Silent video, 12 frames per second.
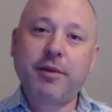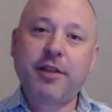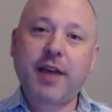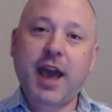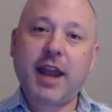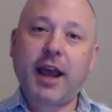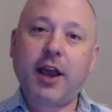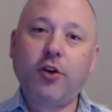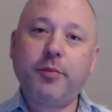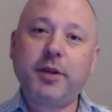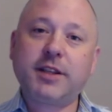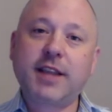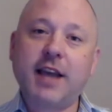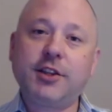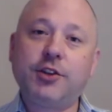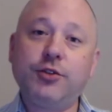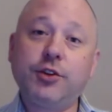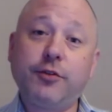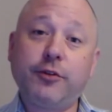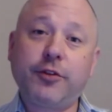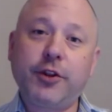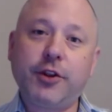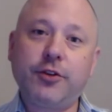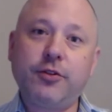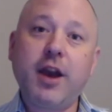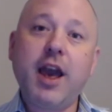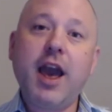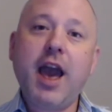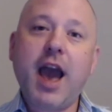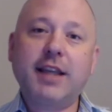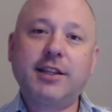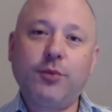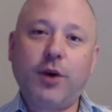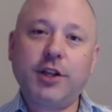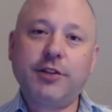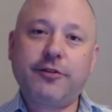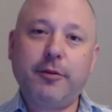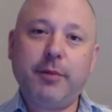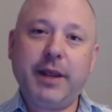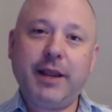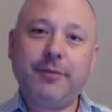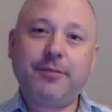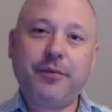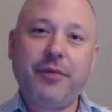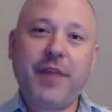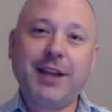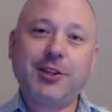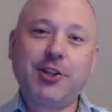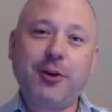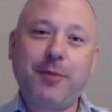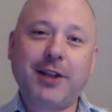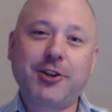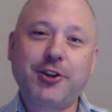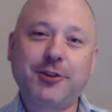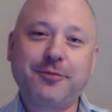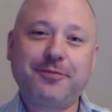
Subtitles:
and I hope it's as useful for you as it was for me. Thanks so much.